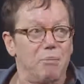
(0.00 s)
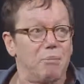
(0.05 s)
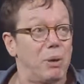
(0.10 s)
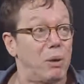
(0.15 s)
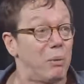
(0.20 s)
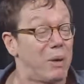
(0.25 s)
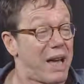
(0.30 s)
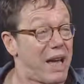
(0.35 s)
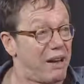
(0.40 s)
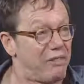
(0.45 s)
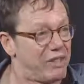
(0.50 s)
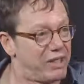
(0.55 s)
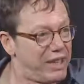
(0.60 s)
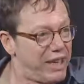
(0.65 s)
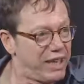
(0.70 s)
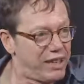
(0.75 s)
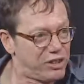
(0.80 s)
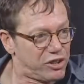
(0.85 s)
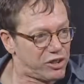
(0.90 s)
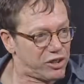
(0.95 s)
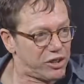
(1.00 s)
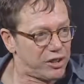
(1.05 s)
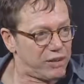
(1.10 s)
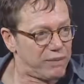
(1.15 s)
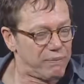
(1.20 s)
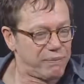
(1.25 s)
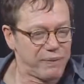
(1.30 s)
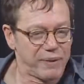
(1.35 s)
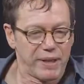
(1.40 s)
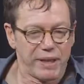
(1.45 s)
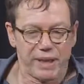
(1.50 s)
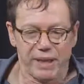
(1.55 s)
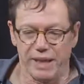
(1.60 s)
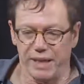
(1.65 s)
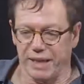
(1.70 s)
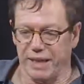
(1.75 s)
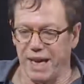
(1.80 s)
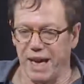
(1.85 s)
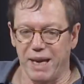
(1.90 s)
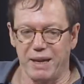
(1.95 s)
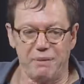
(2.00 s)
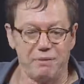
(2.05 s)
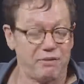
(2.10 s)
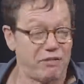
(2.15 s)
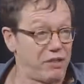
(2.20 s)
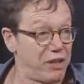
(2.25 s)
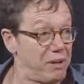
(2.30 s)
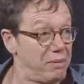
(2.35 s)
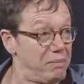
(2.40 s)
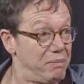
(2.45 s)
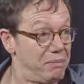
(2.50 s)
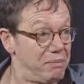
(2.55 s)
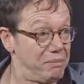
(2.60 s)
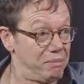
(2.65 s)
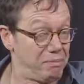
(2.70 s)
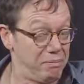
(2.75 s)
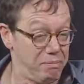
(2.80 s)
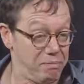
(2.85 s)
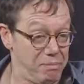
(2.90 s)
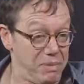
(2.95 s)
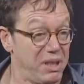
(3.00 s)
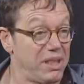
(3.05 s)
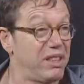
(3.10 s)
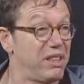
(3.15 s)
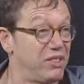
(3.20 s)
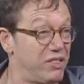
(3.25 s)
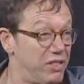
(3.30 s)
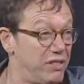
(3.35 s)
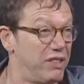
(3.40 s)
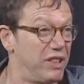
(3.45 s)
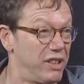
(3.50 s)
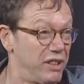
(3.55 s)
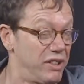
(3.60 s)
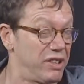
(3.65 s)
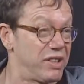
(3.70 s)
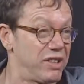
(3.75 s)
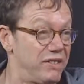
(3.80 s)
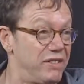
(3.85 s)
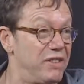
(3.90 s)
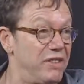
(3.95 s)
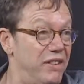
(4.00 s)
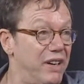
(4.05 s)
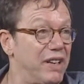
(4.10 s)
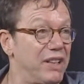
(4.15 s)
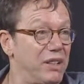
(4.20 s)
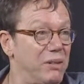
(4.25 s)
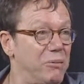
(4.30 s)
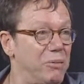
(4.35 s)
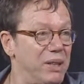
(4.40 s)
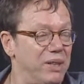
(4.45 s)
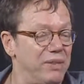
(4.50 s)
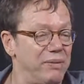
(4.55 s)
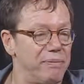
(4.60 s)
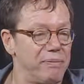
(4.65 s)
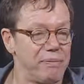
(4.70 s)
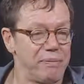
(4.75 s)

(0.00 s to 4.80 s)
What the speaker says: But we have a nature. It came from millions of years of development,